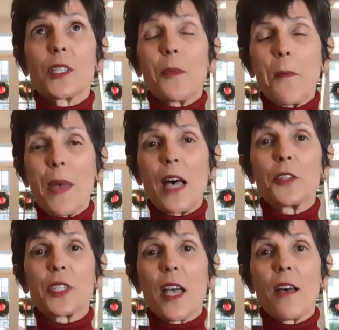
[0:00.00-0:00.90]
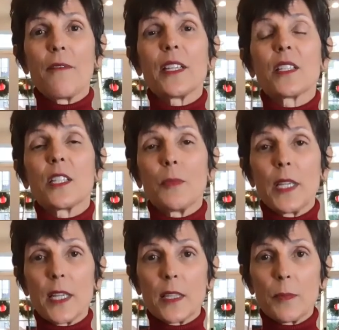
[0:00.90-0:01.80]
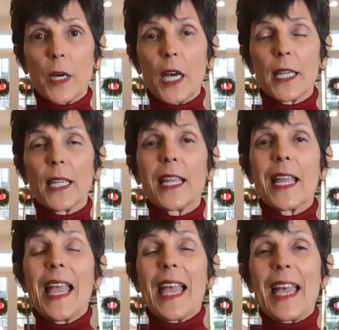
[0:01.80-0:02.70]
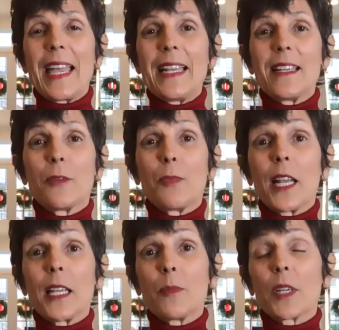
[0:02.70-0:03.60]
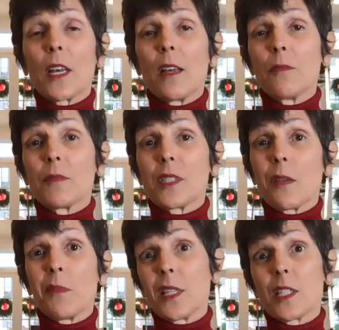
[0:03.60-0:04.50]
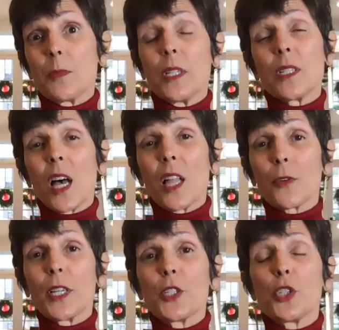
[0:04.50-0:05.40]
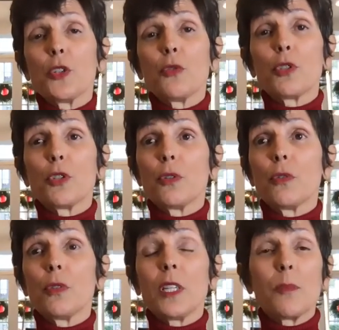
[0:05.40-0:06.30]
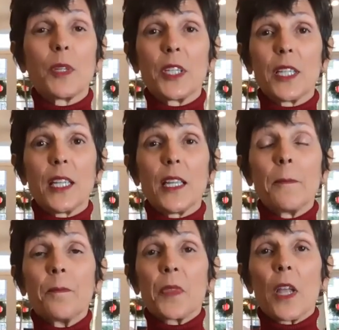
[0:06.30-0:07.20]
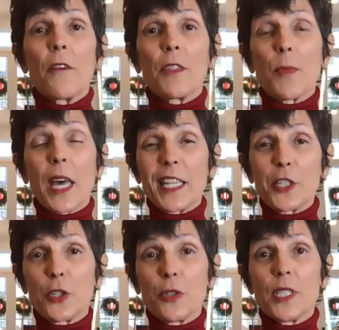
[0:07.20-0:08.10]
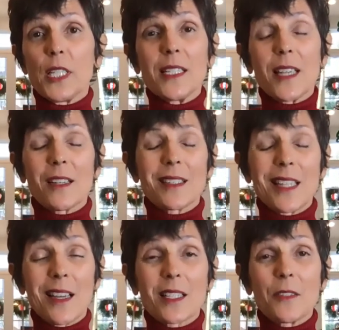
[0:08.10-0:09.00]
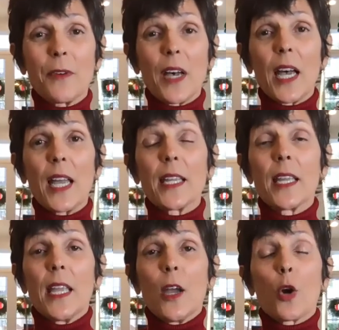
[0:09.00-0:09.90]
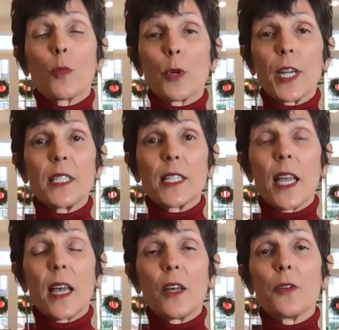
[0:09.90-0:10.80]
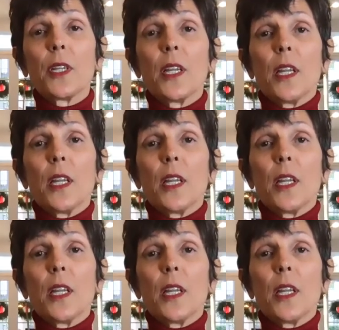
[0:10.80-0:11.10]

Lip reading: amount of histamine in the body, and the body becomes histamine intolerant due to the ability of the body to detoxify or break down